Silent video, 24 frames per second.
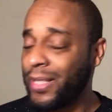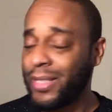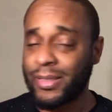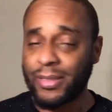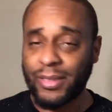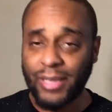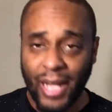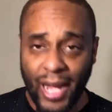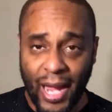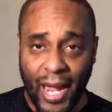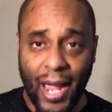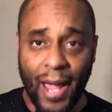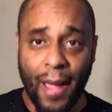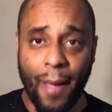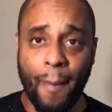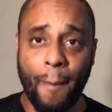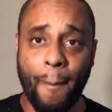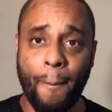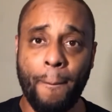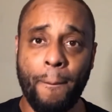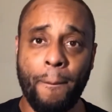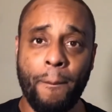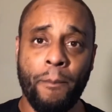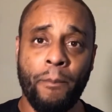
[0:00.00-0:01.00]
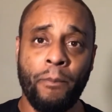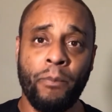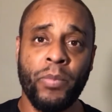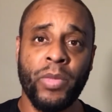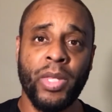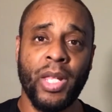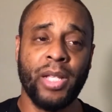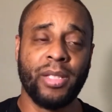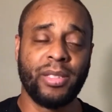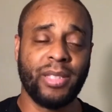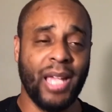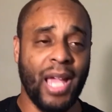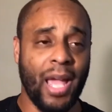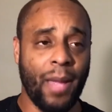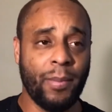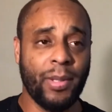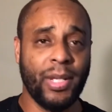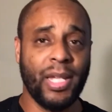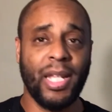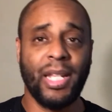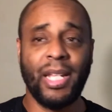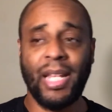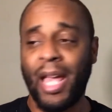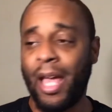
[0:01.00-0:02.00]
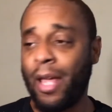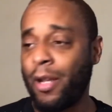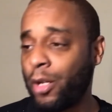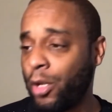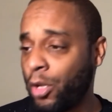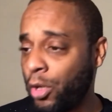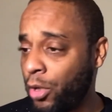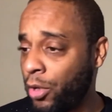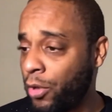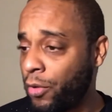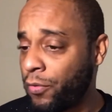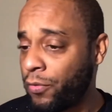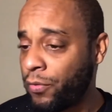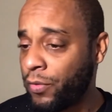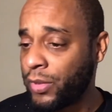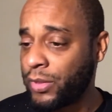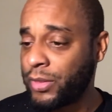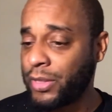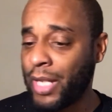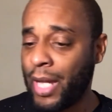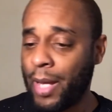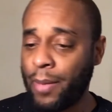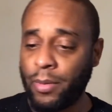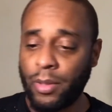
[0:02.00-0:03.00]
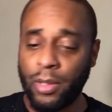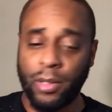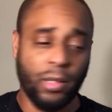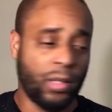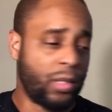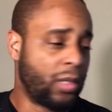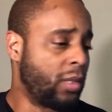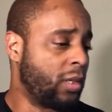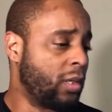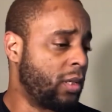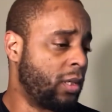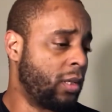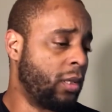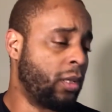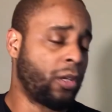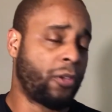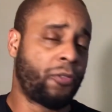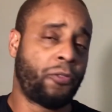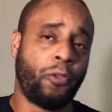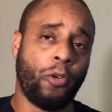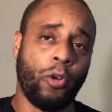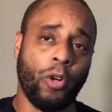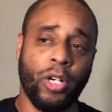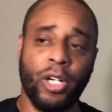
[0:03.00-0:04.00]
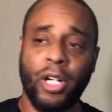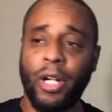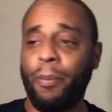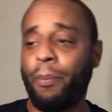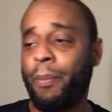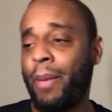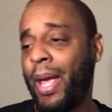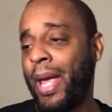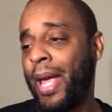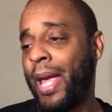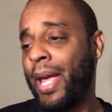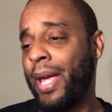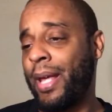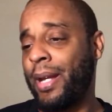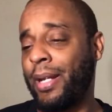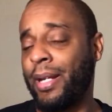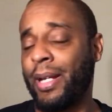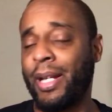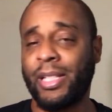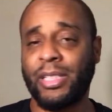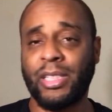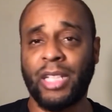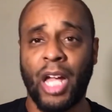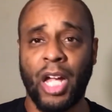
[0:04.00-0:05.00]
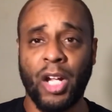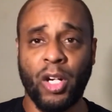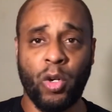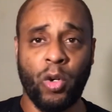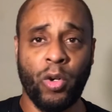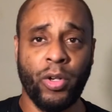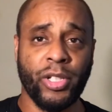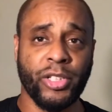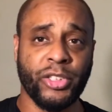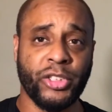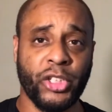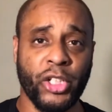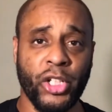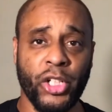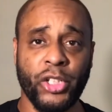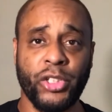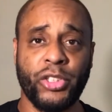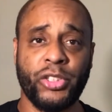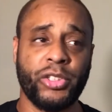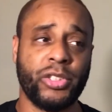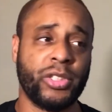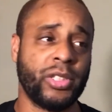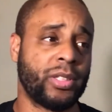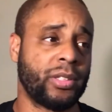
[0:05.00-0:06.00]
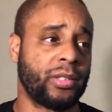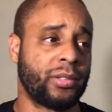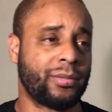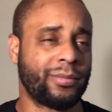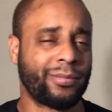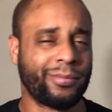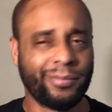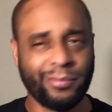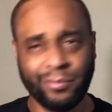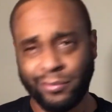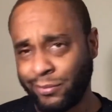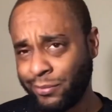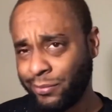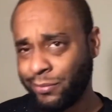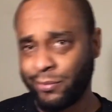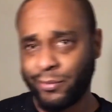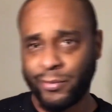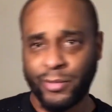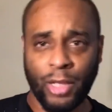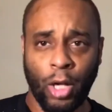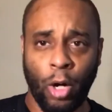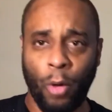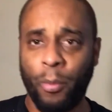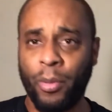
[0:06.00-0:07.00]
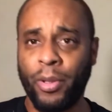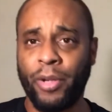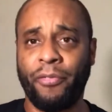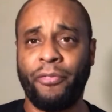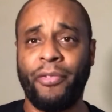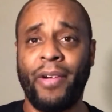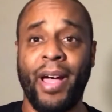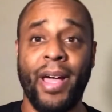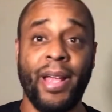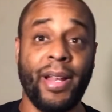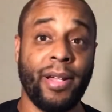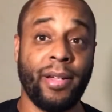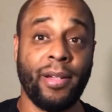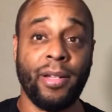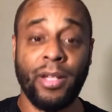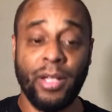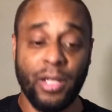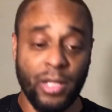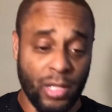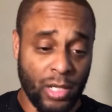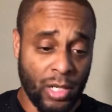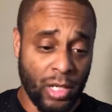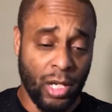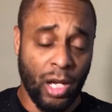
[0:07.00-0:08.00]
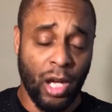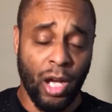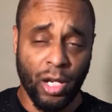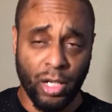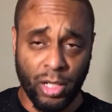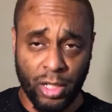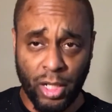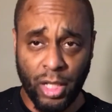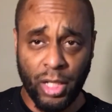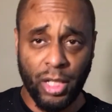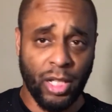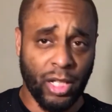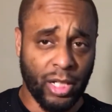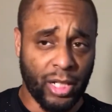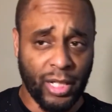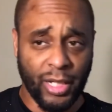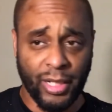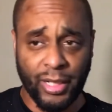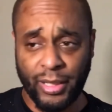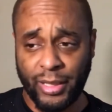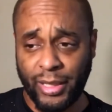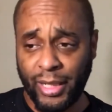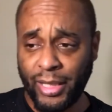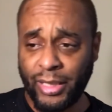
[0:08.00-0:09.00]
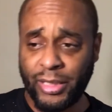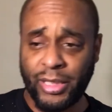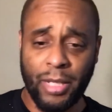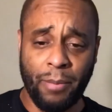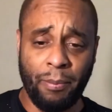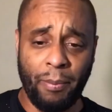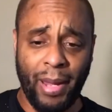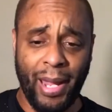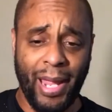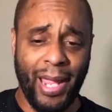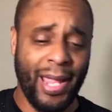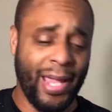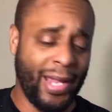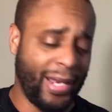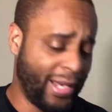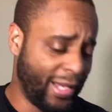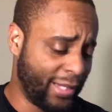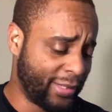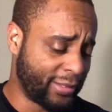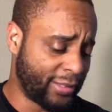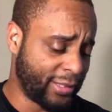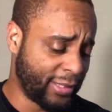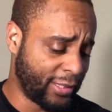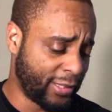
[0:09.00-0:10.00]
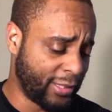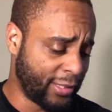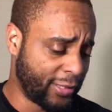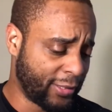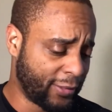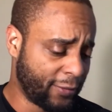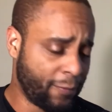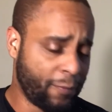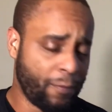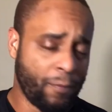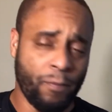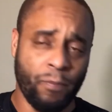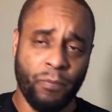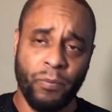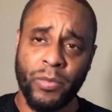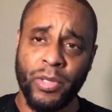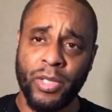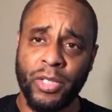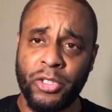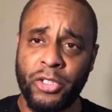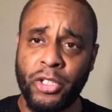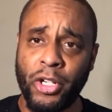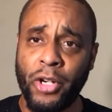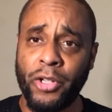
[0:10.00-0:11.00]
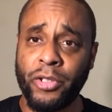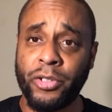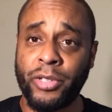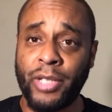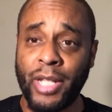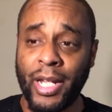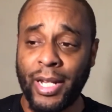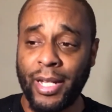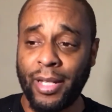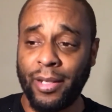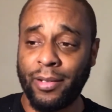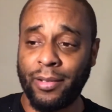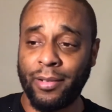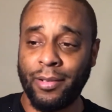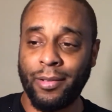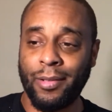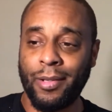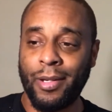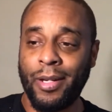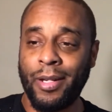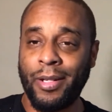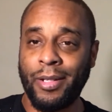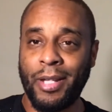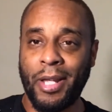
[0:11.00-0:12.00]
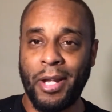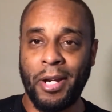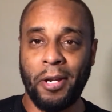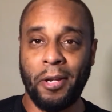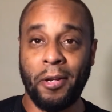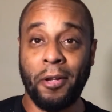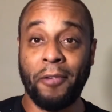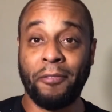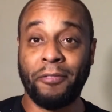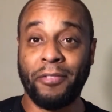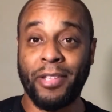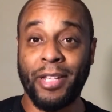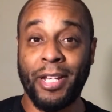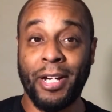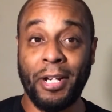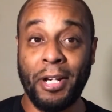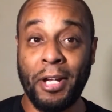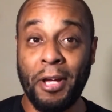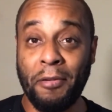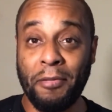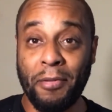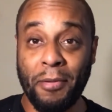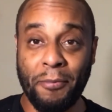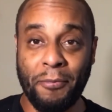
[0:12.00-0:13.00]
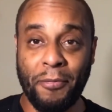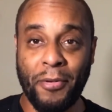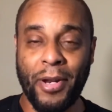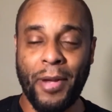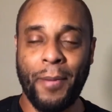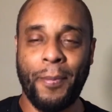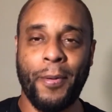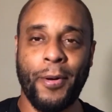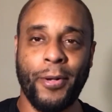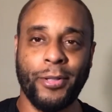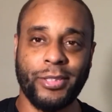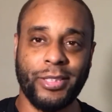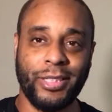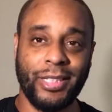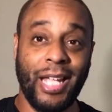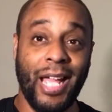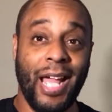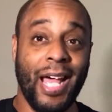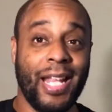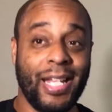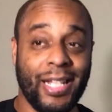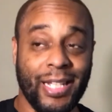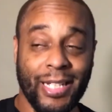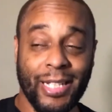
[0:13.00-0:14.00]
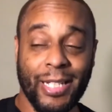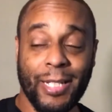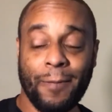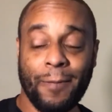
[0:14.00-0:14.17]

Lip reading: time. It's time to get down to earth. It's time to look for a good man. And they start going to church and hoping to find a good-looking, decent man that's in the church that'll love them for their personality.